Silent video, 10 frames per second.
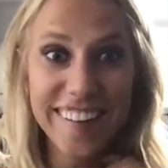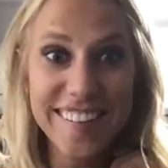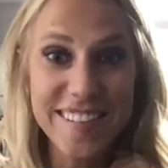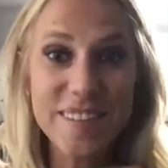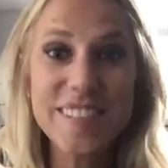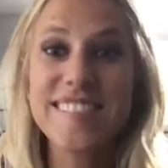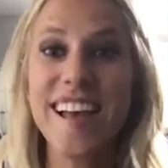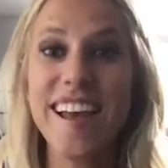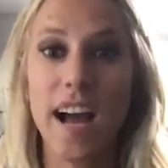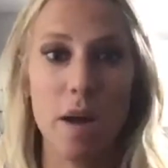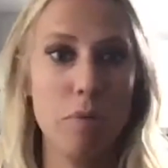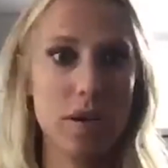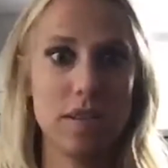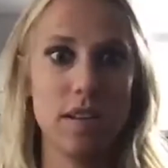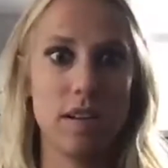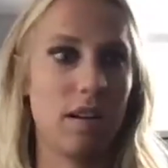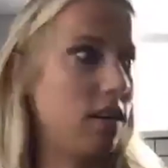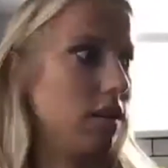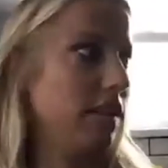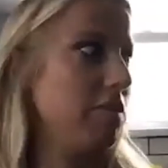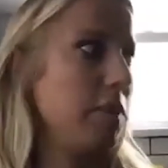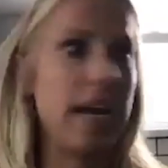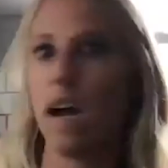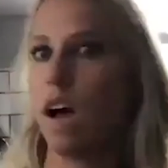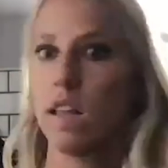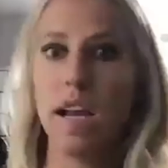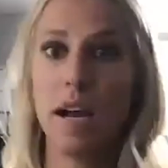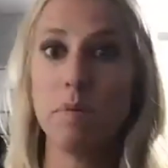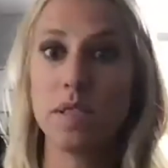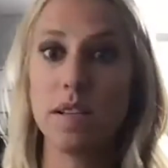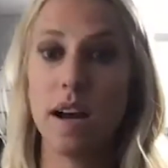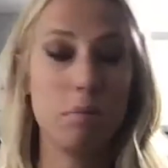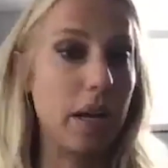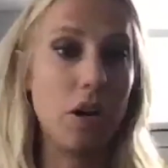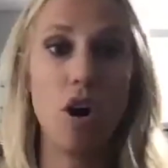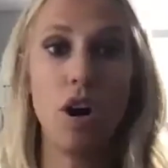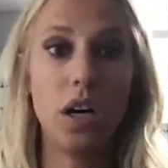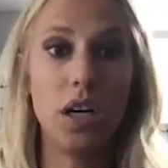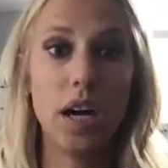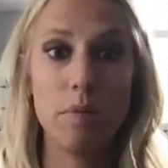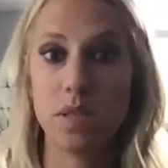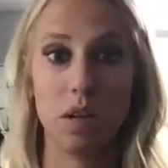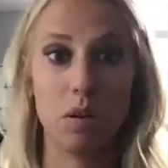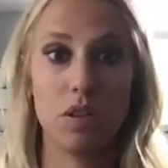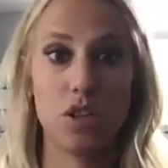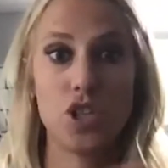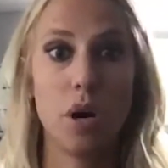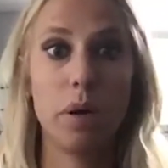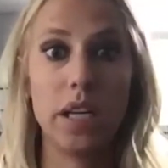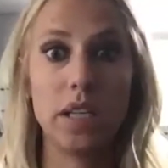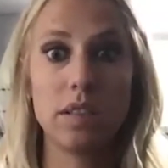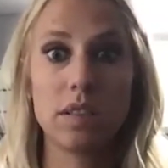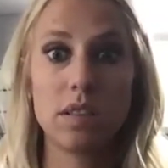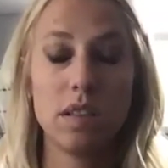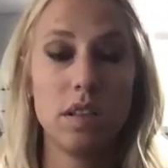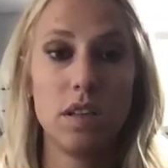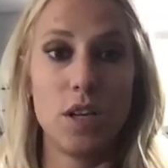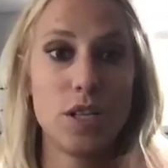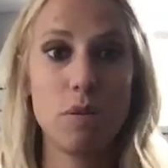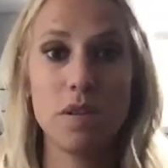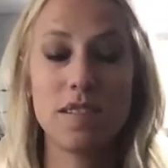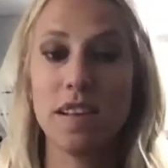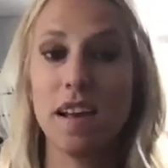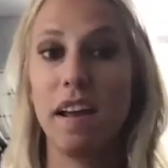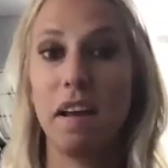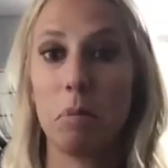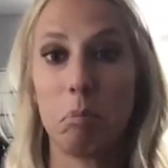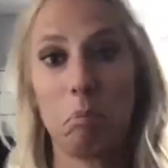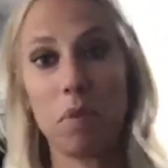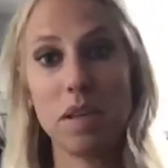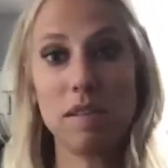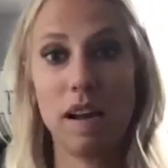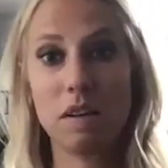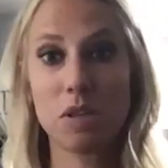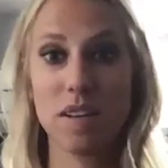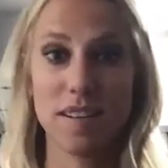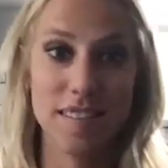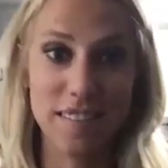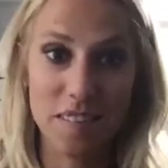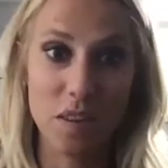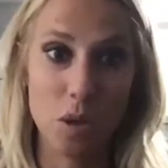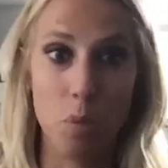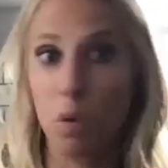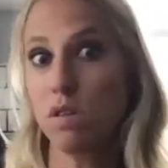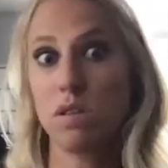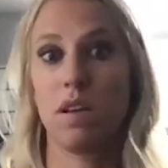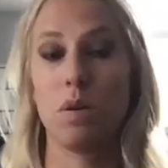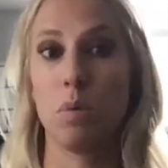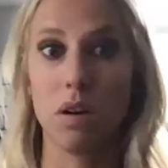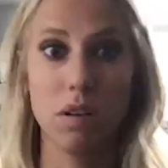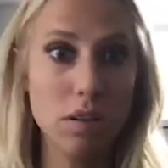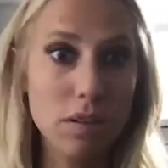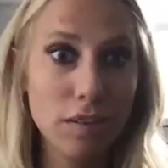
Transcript: So it's like, I wasn't leaving my house. Like I was not in my car. I was not going to showings. So it's like, this actually isn't the worst thing in the world.